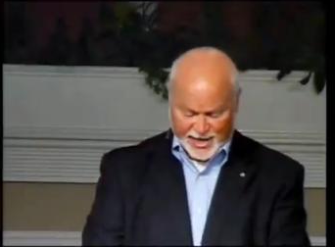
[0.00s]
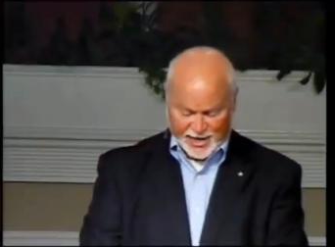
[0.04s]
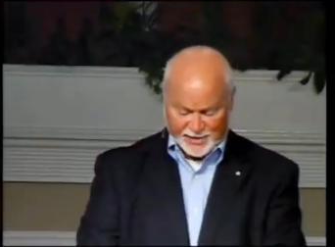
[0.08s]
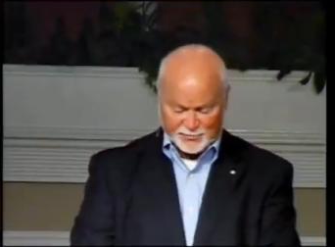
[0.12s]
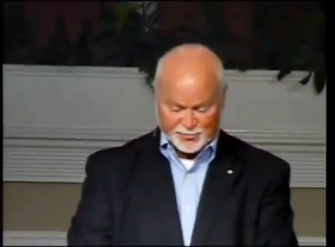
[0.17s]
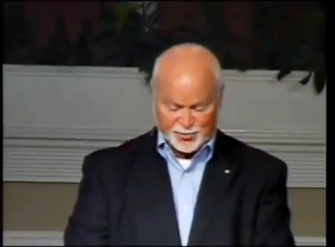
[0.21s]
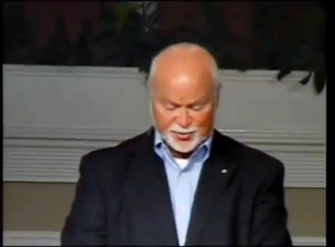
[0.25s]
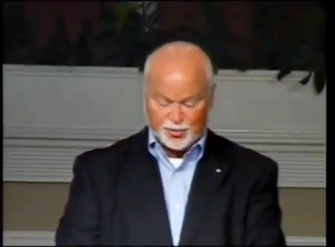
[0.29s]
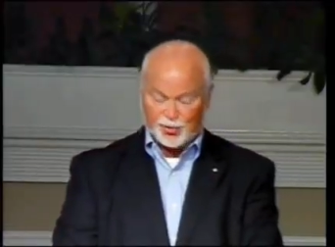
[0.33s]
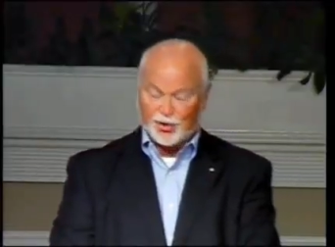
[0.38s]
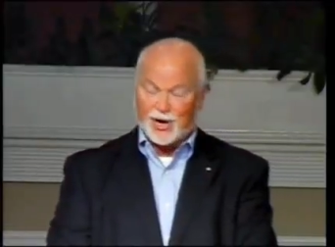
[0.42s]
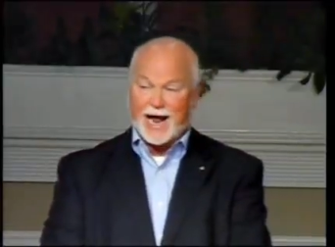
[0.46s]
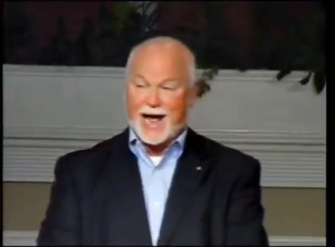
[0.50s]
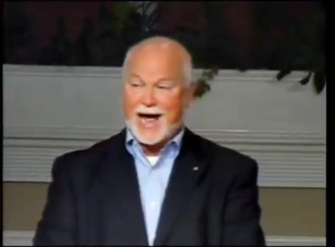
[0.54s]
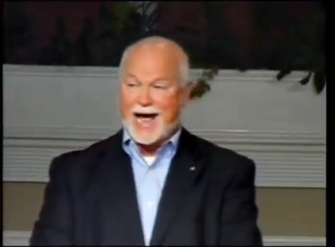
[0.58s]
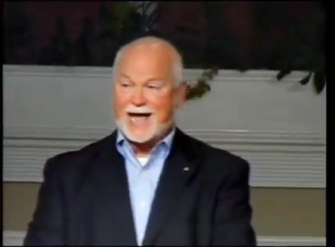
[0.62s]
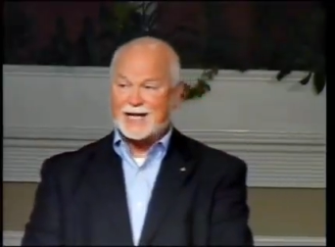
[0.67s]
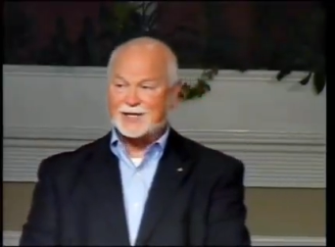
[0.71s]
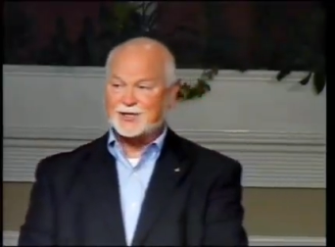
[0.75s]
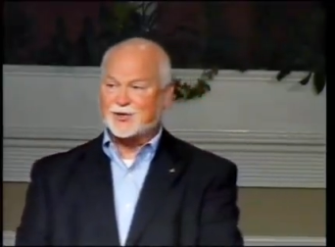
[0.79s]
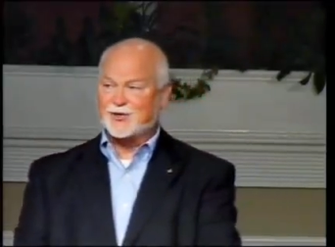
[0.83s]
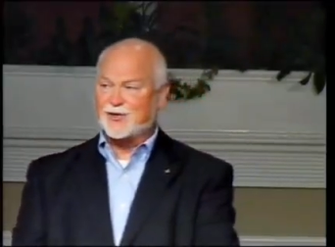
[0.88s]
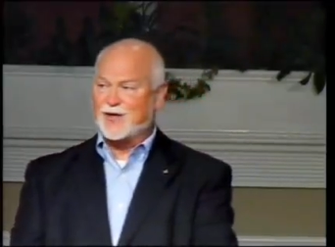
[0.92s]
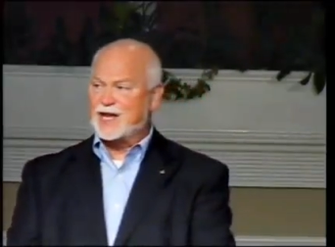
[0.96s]
them dry
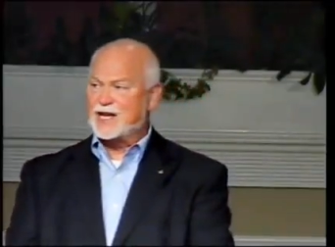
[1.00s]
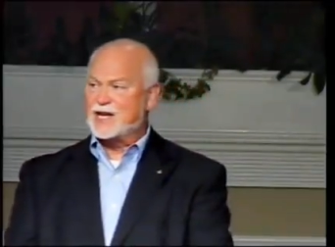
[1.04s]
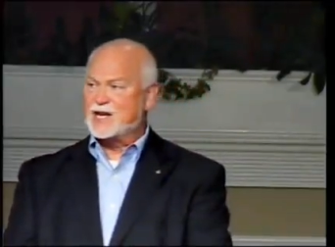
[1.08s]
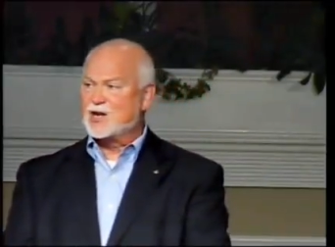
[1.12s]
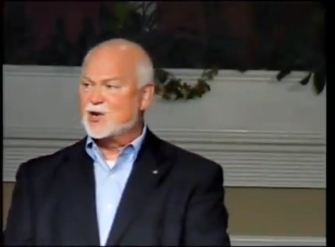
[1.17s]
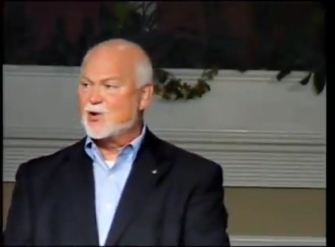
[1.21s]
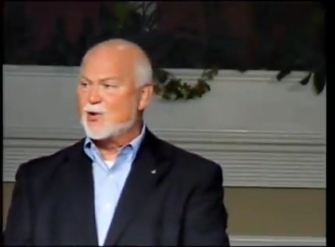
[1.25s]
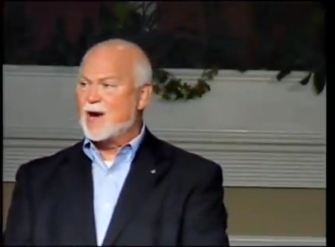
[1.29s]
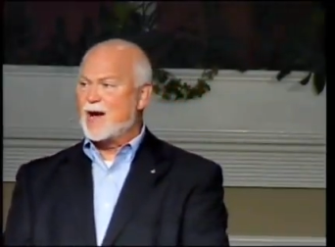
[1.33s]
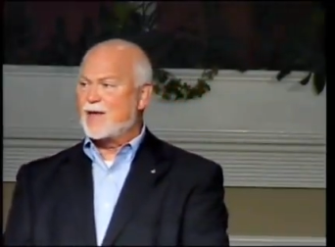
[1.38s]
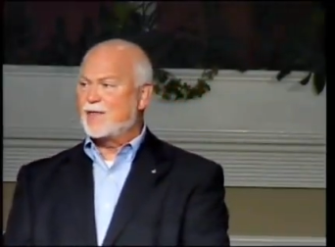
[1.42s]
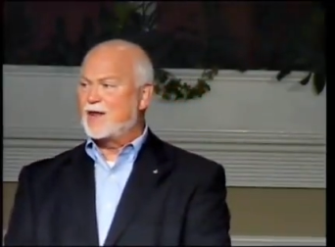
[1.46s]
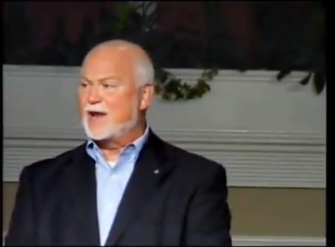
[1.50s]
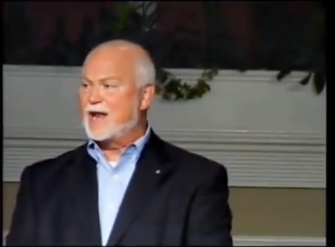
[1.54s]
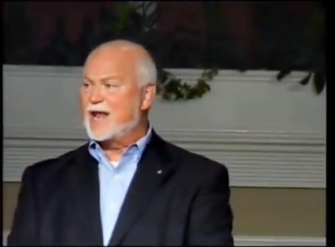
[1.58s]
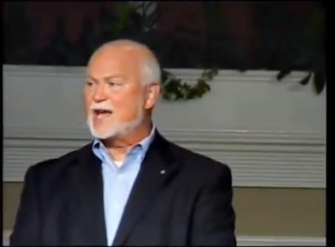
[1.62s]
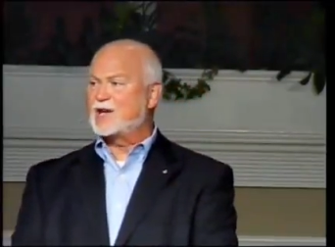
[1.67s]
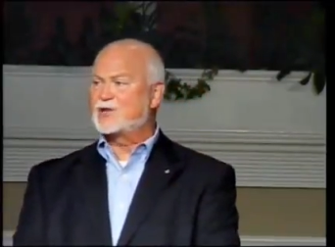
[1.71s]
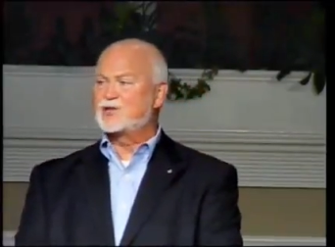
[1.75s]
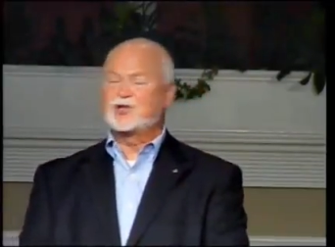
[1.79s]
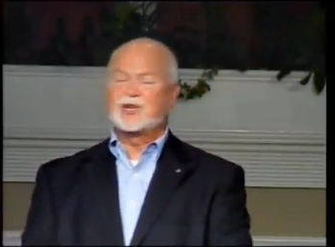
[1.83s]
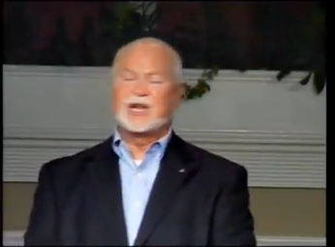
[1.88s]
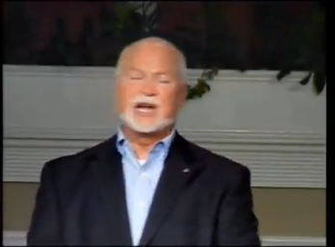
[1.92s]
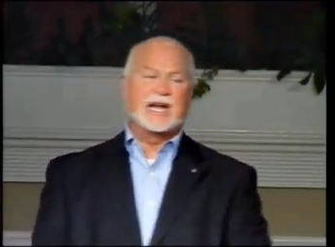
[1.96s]
so they can go out the
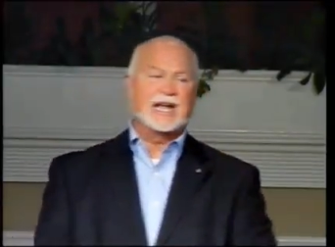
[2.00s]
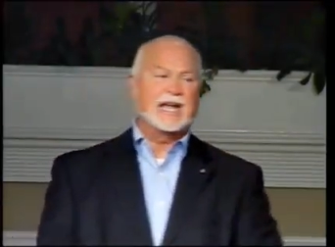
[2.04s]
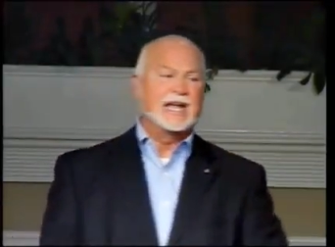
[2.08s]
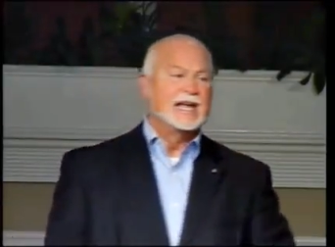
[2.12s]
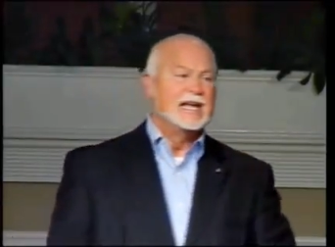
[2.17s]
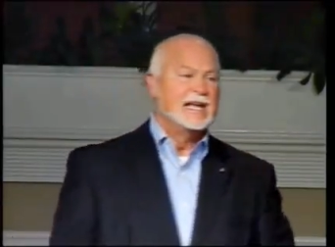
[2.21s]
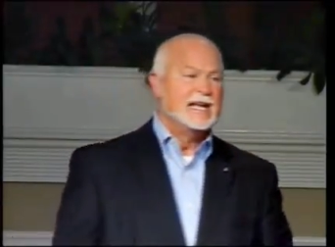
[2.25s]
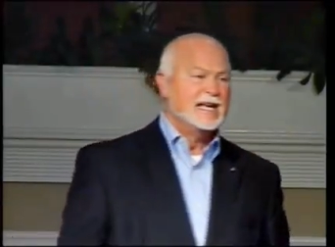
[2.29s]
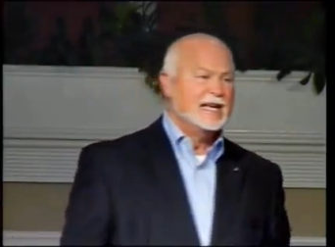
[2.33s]
next day.